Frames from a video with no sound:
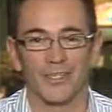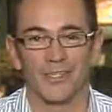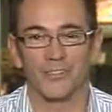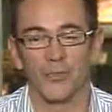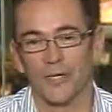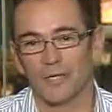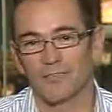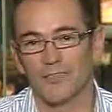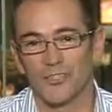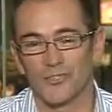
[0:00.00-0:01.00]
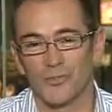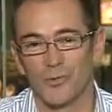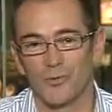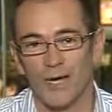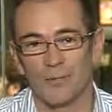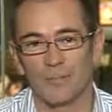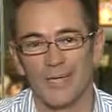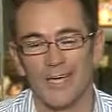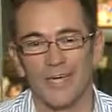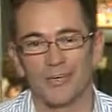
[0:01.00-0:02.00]
Yes, Twickenham for the Super
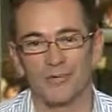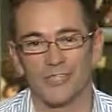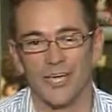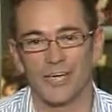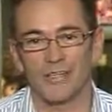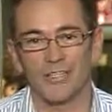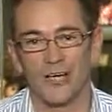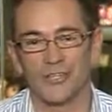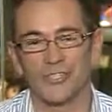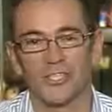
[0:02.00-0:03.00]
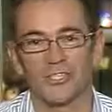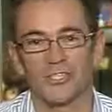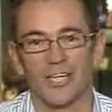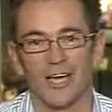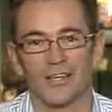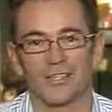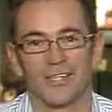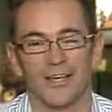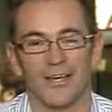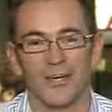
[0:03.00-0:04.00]
Rugby. Crusaders hosting the Sharks.
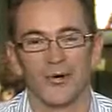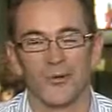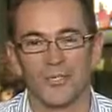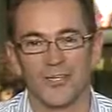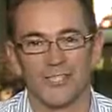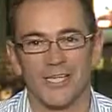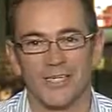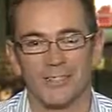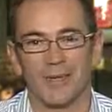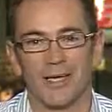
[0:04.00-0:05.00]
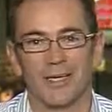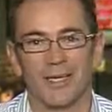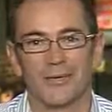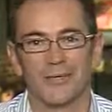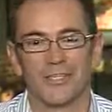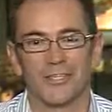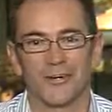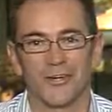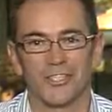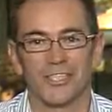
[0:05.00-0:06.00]
All those expat Kiwis and
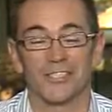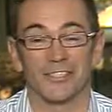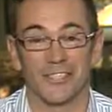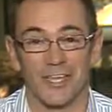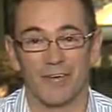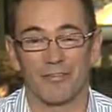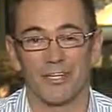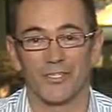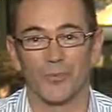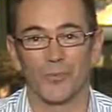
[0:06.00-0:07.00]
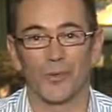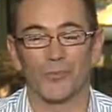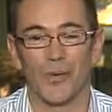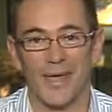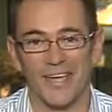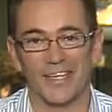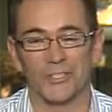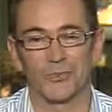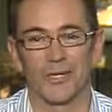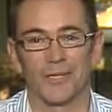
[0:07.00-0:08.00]
Aussies and South Africans will be
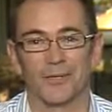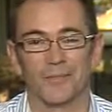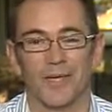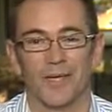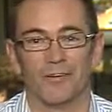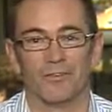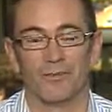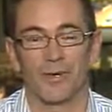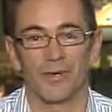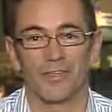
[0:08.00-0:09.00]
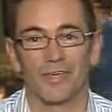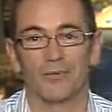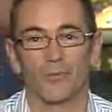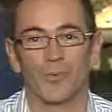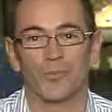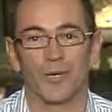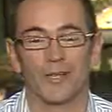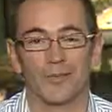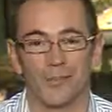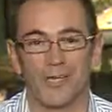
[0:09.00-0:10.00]
packing Twickenham for what I think will be one
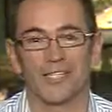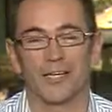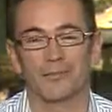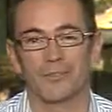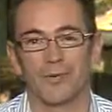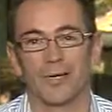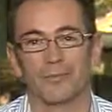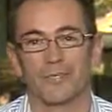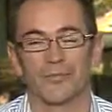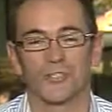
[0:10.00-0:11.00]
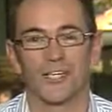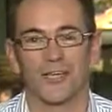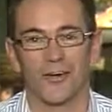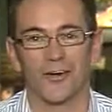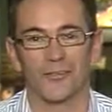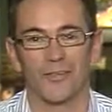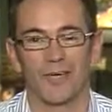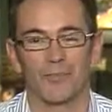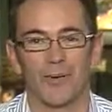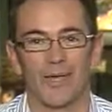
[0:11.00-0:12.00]
of the best games of rugby you'll see on
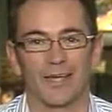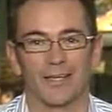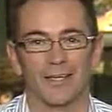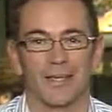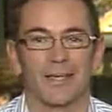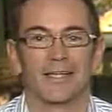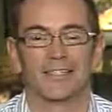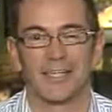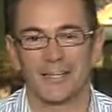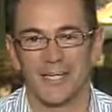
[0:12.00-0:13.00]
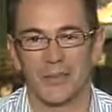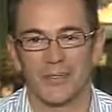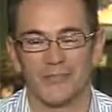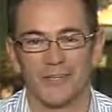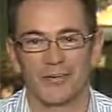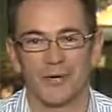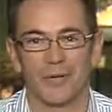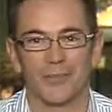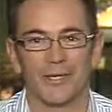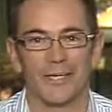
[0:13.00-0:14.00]
that paddock. Southern Hemisphere
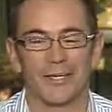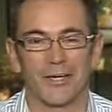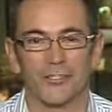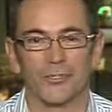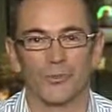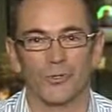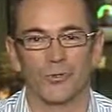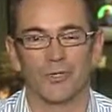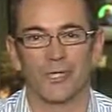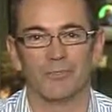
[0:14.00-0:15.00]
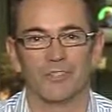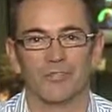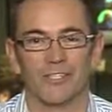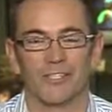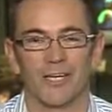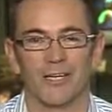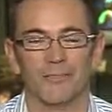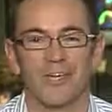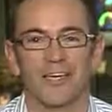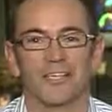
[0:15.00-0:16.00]
rugby goes to a Northern Hemisphere
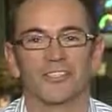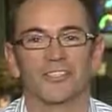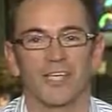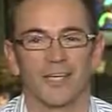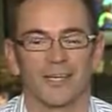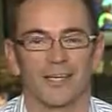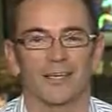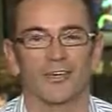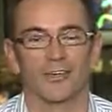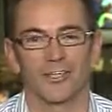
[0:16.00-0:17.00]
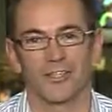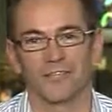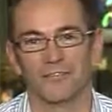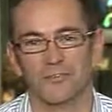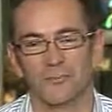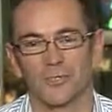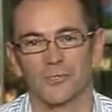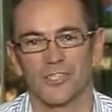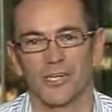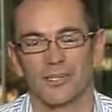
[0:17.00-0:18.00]
stadium, outstanding. And look at the form the
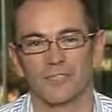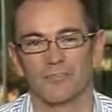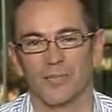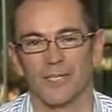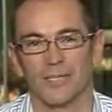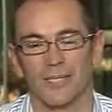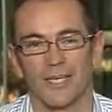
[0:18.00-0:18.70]
Crusaders have been in.